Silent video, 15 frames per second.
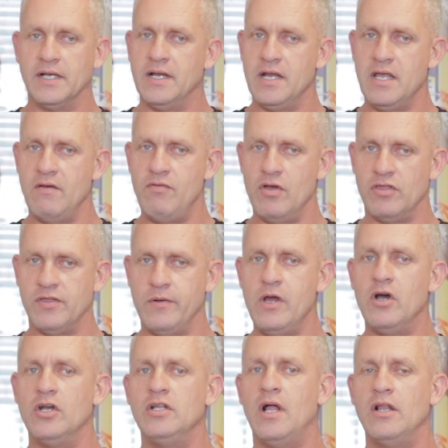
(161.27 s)
They're going to give you a
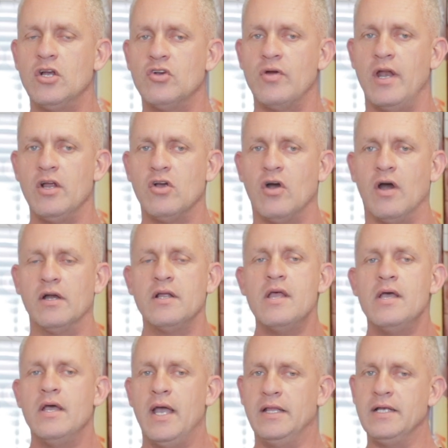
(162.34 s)
$300 credit
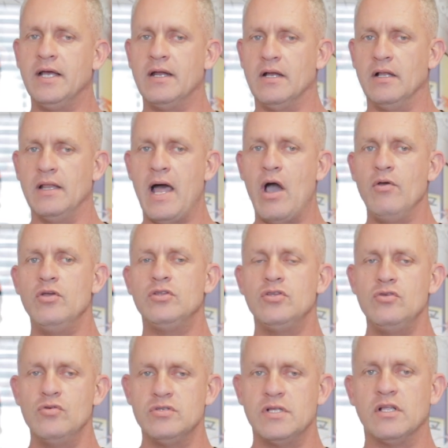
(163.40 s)
card, and they're going to allow you
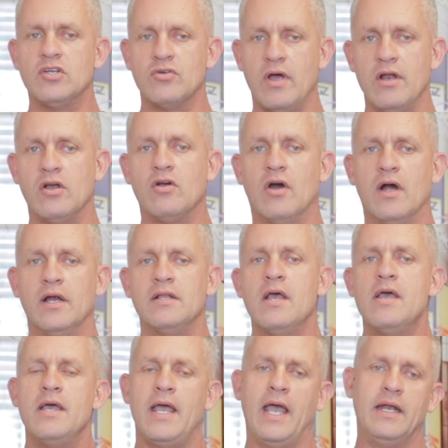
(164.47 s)
to use that credit card.